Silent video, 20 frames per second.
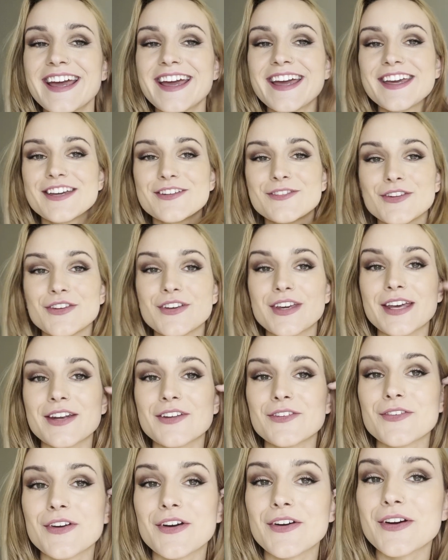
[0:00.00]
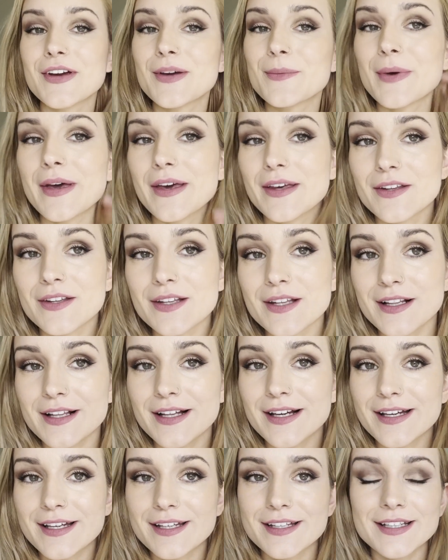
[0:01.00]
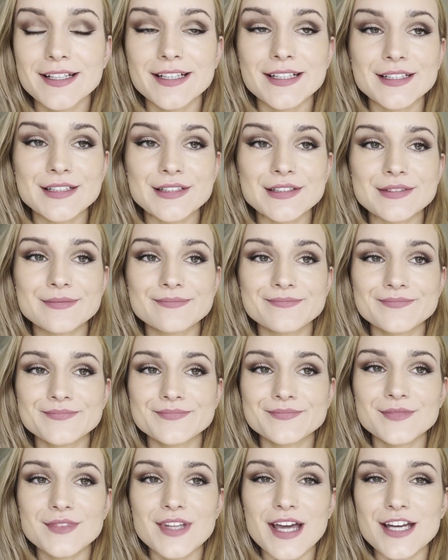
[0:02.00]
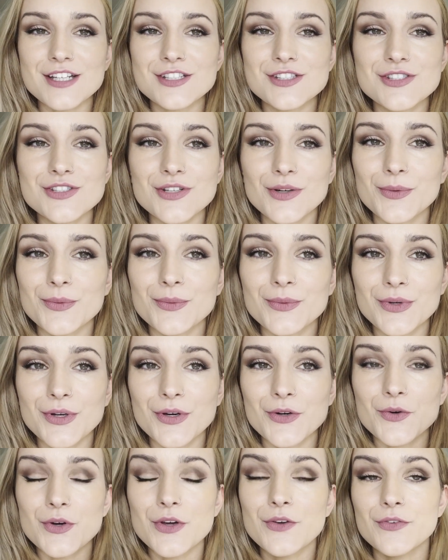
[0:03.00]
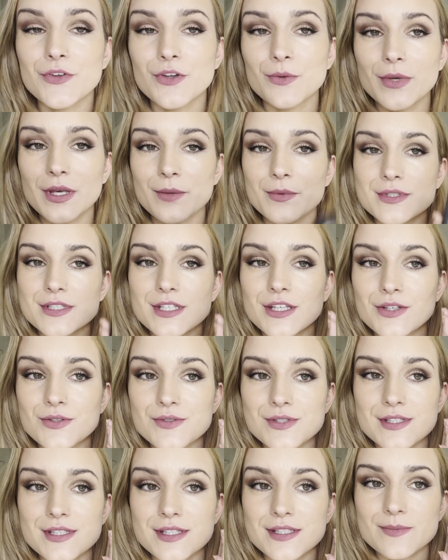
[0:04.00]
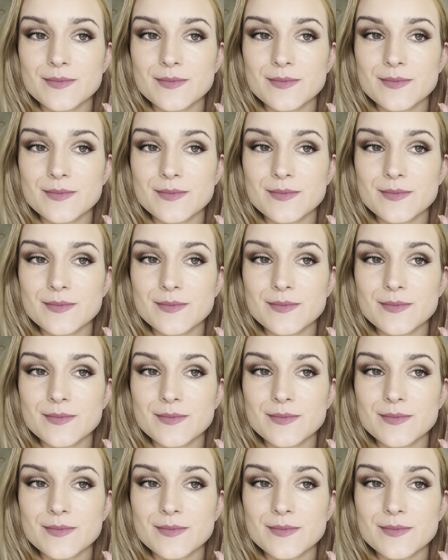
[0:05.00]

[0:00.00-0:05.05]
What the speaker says: If you get a very pale client, I don't know if you'll be able to use this